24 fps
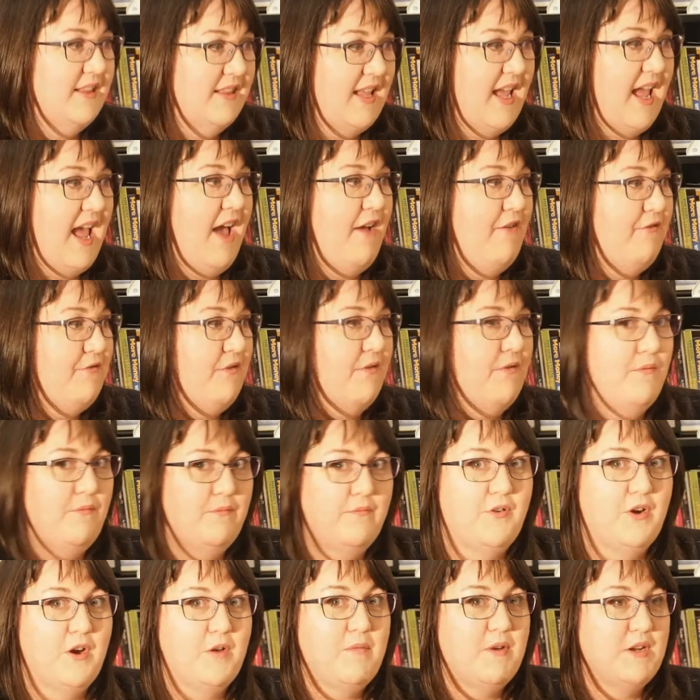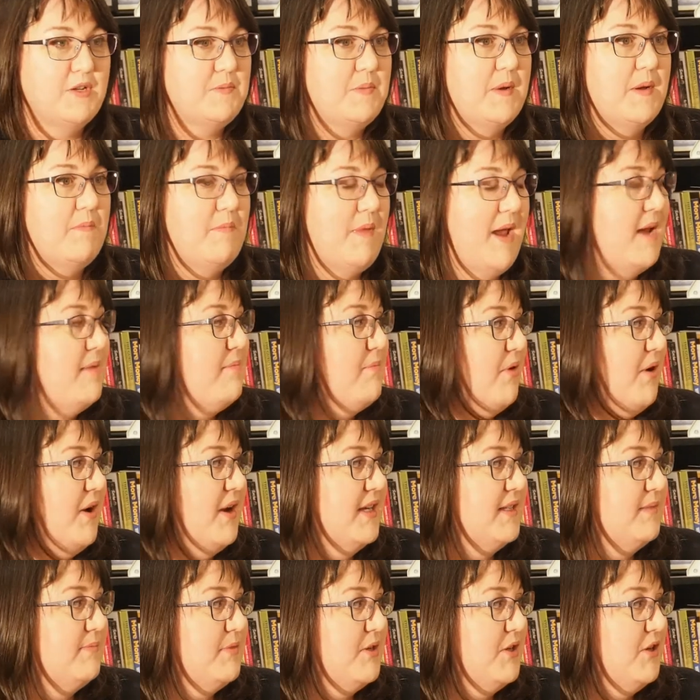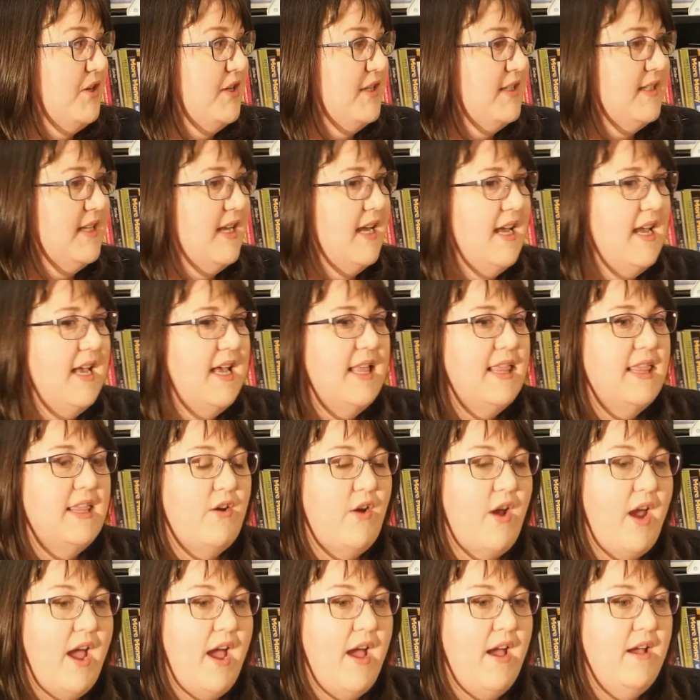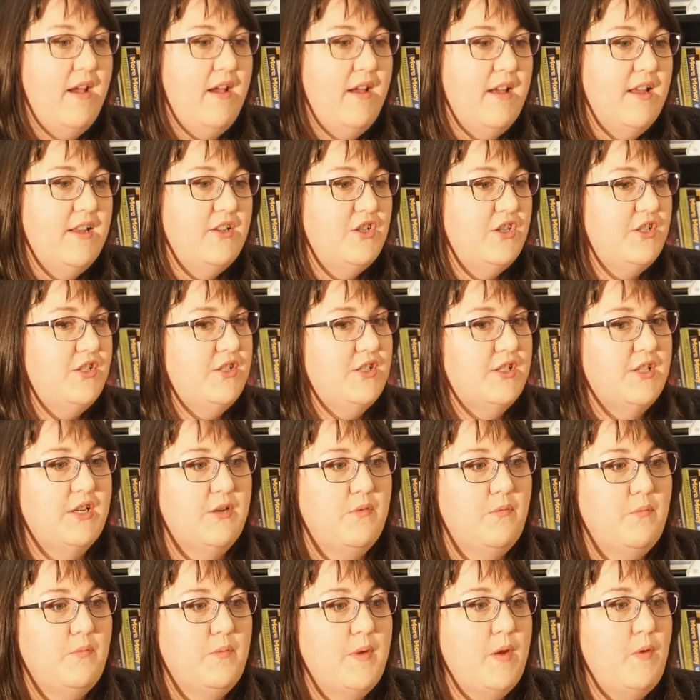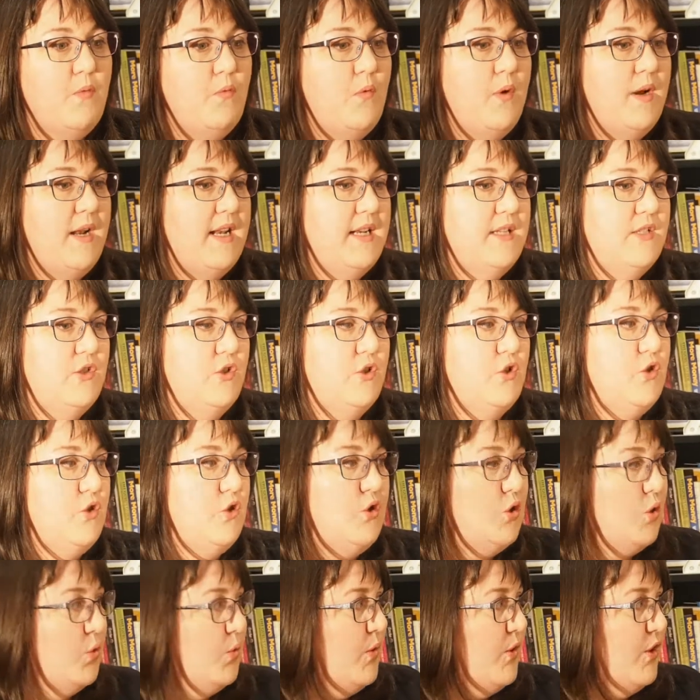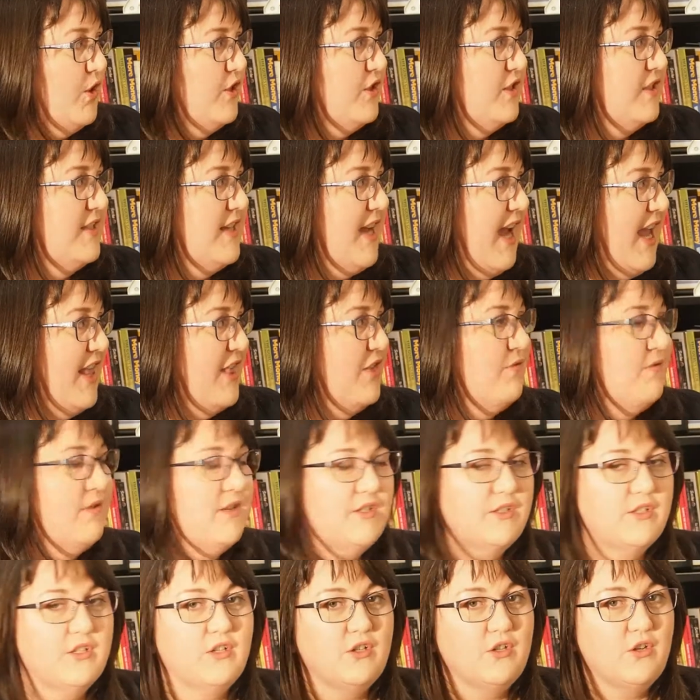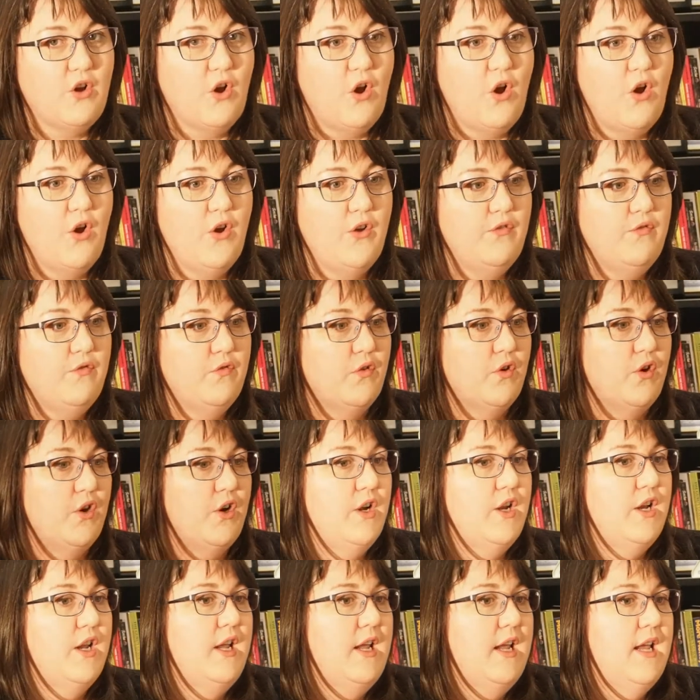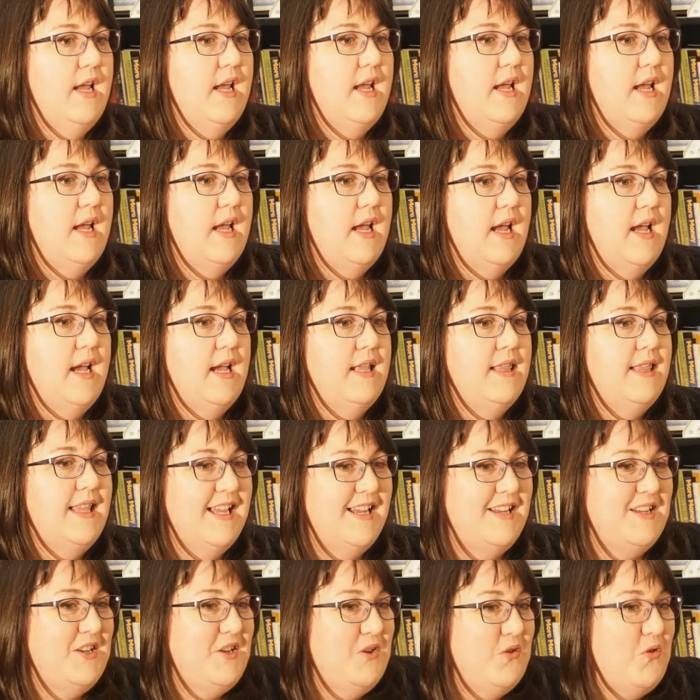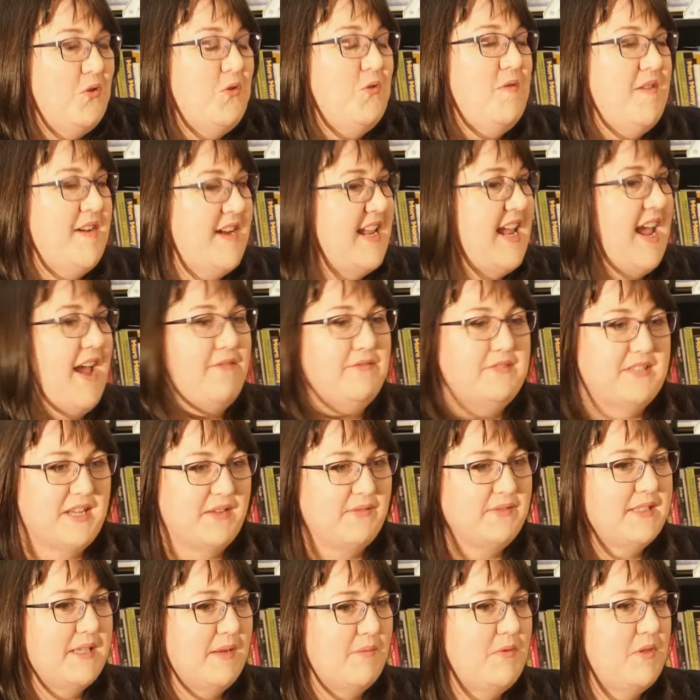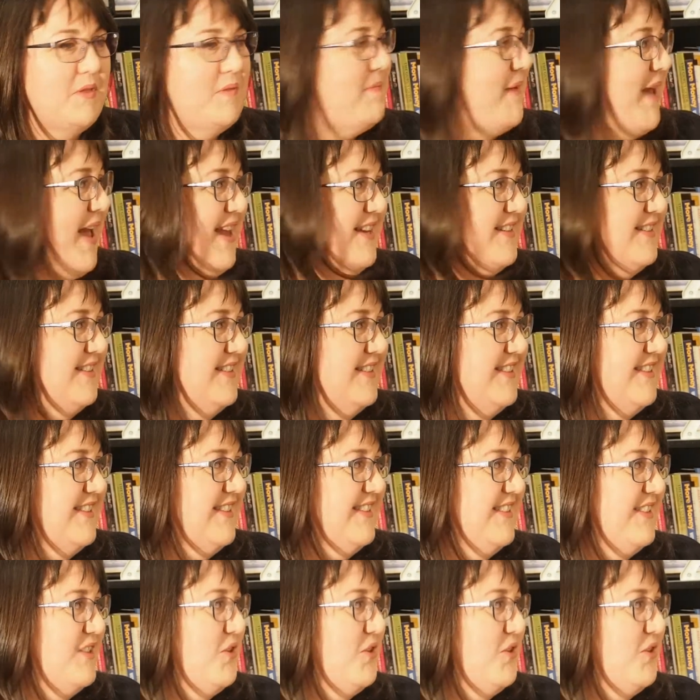have very much been made by experience. There are, just to be willing to do it, to take the risk and go for it, that you already have to have some of the patterns to